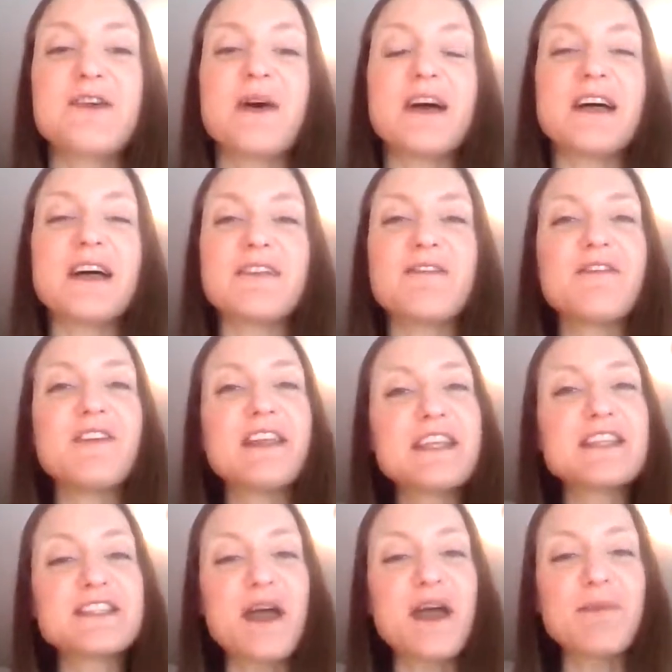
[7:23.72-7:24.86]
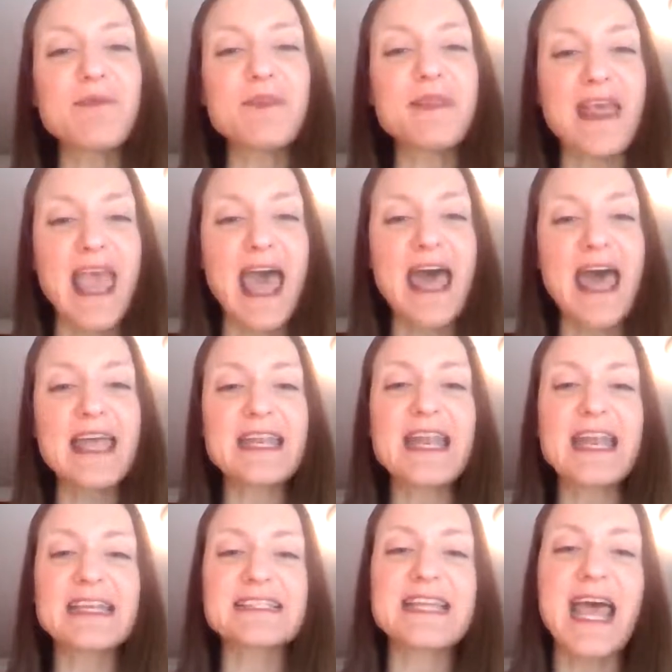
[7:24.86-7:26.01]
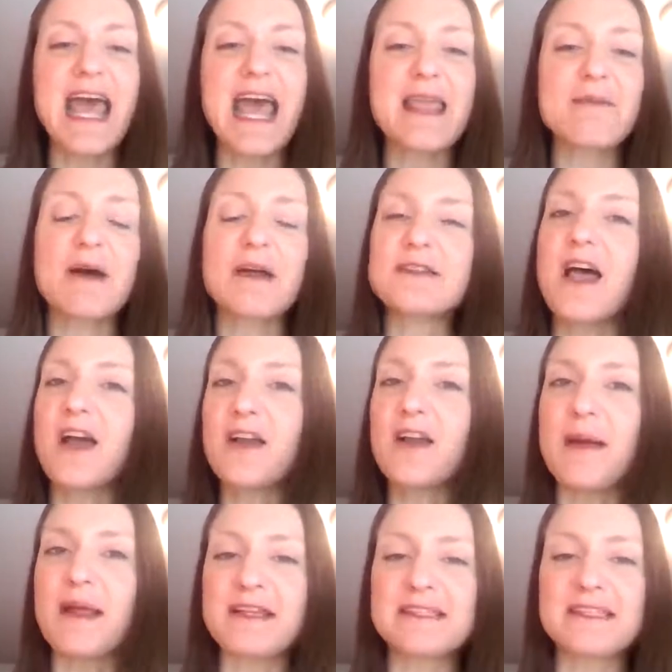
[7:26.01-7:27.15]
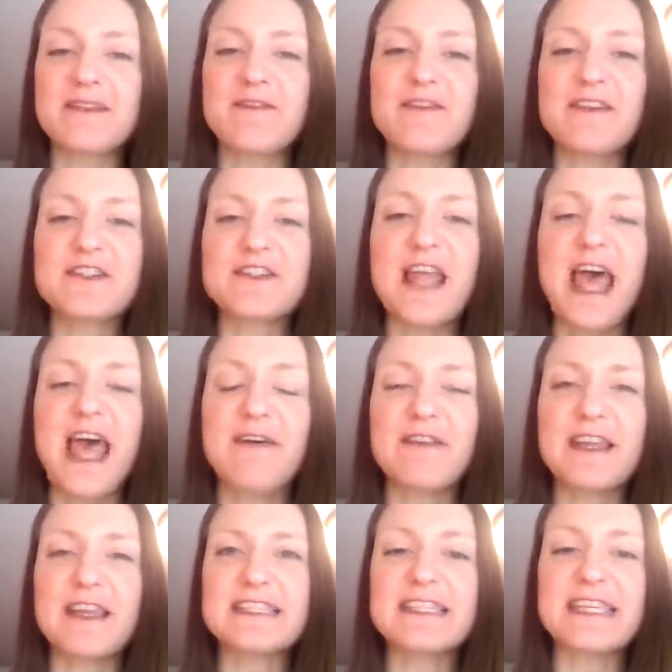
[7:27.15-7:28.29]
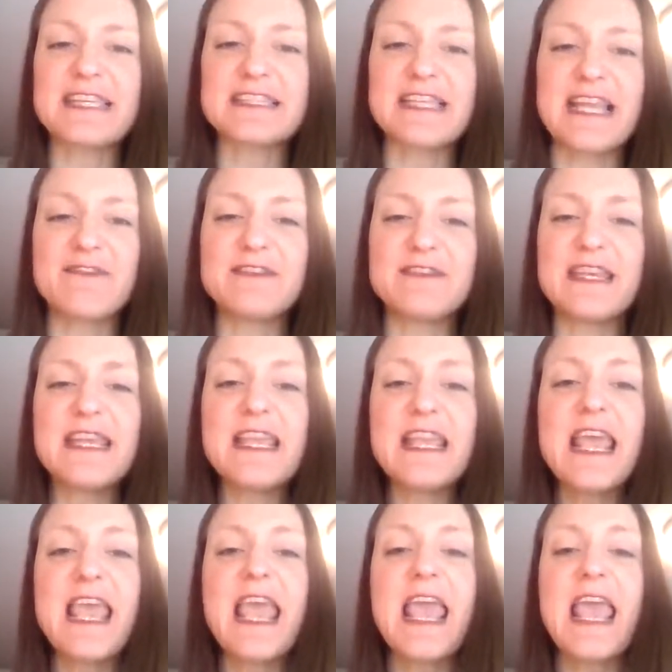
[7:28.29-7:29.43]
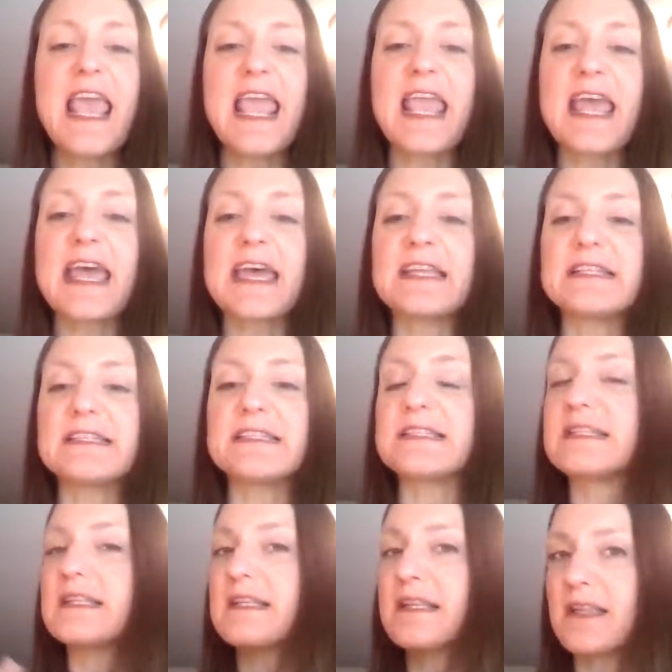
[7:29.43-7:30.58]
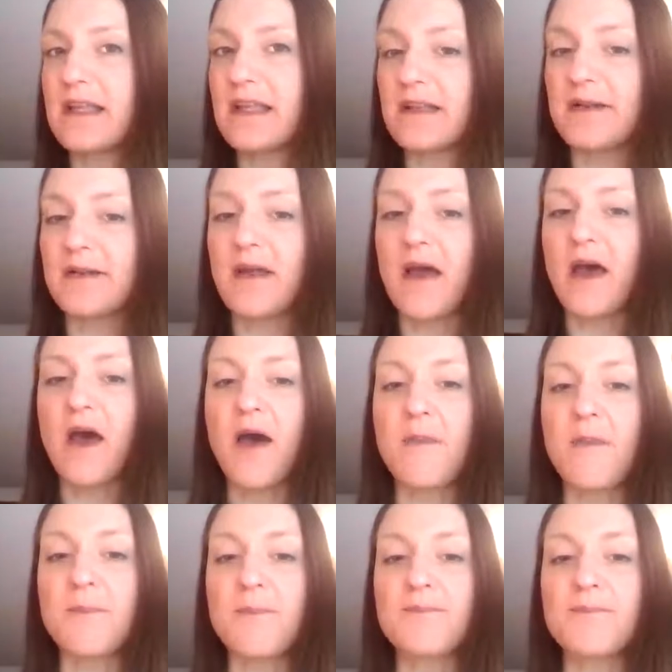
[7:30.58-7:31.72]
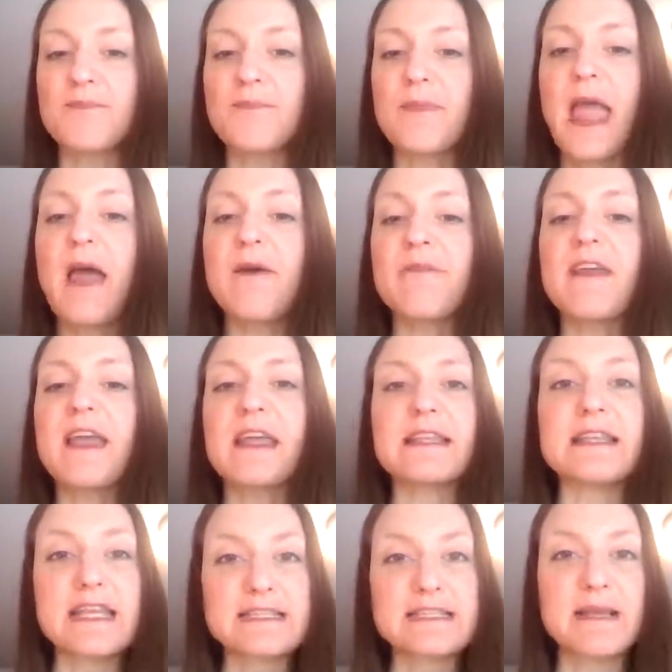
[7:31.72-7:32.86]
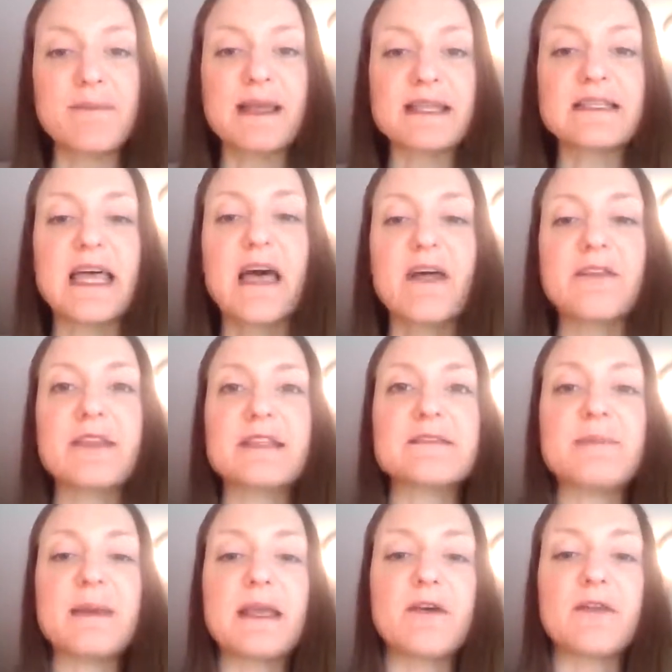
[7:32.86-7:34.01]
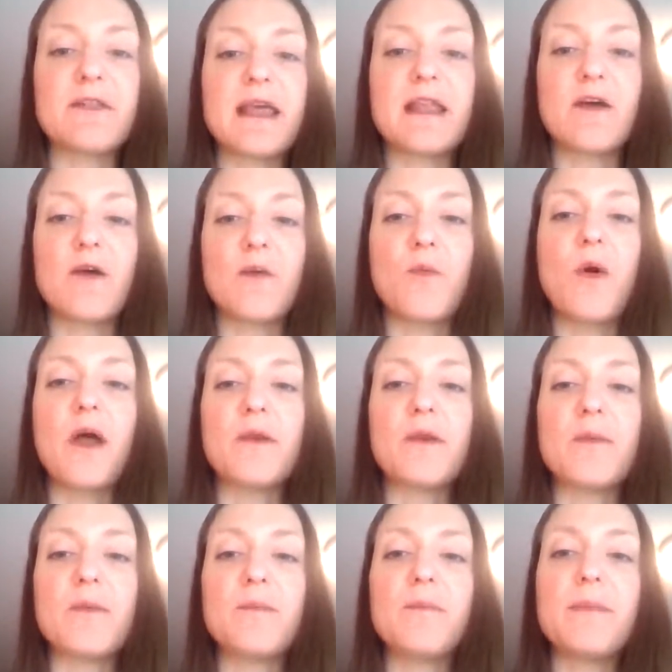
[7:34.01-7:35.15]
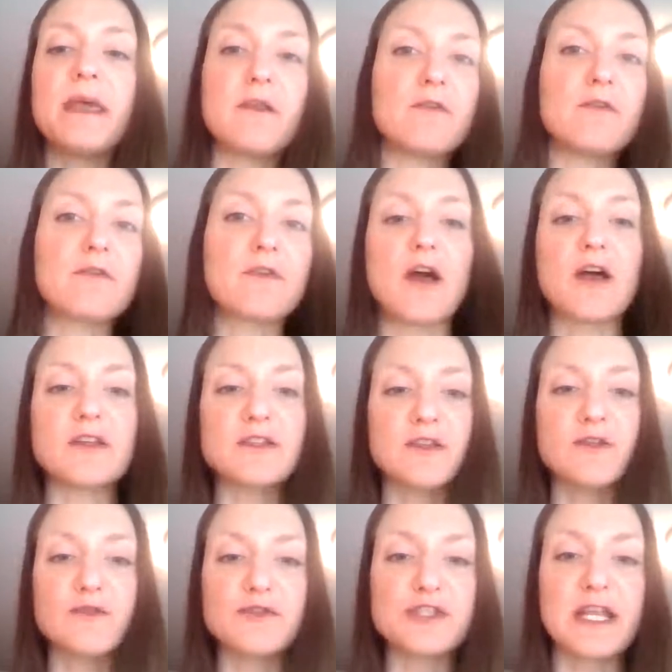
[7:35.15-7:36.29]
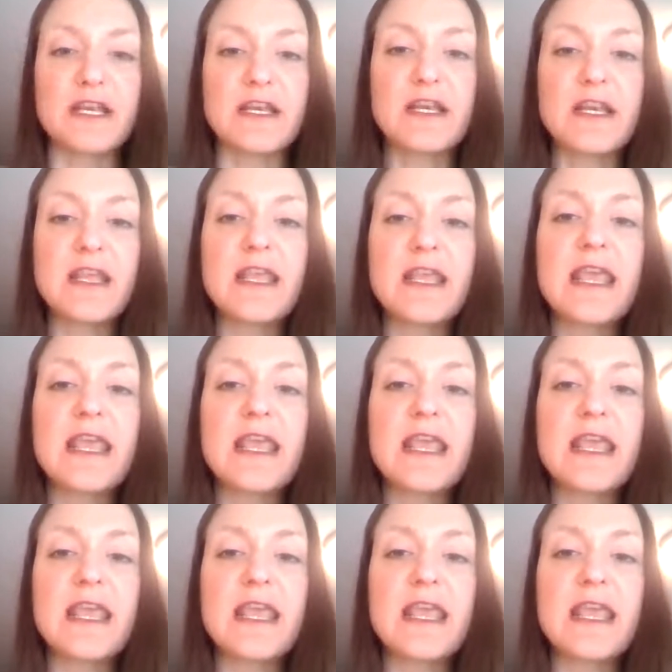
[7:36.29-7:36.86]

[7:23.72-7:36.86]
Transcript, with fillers: So I'll finish up with that next time. I'll talk about its efficacy and safety, and the how it validates that mental health is bigger than a one-pill-for-all solution.